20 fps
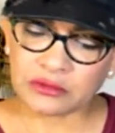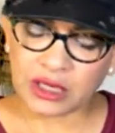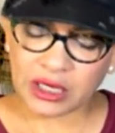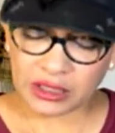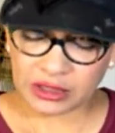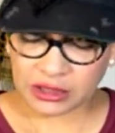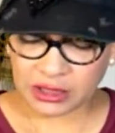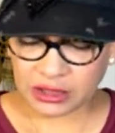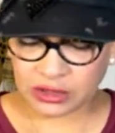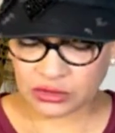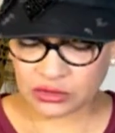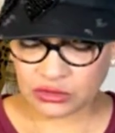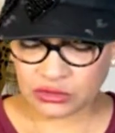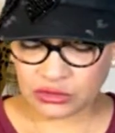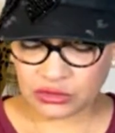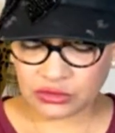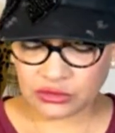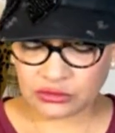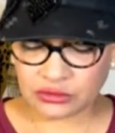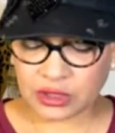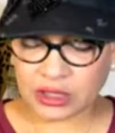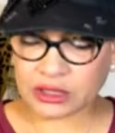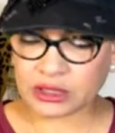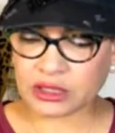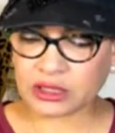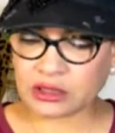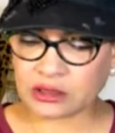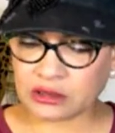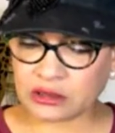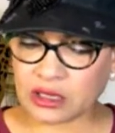I think you do. I
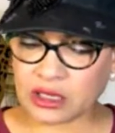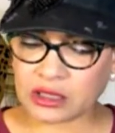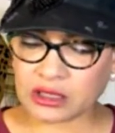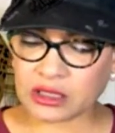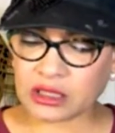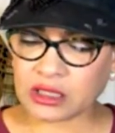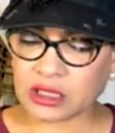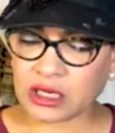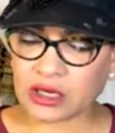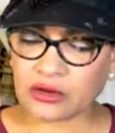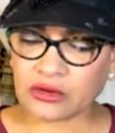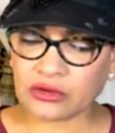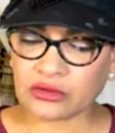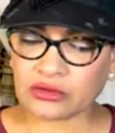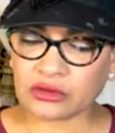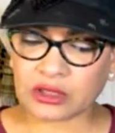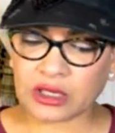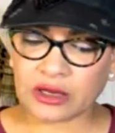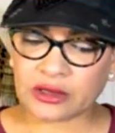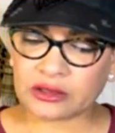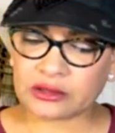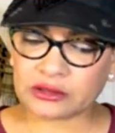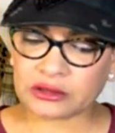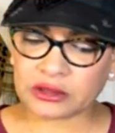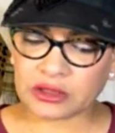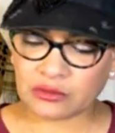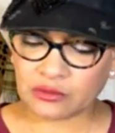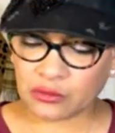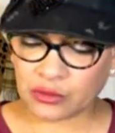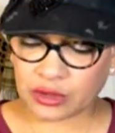think I think I heard that
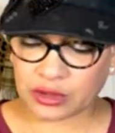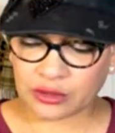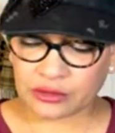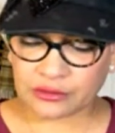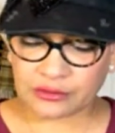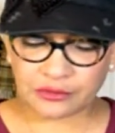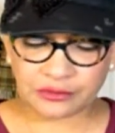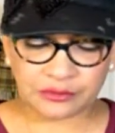somewhere.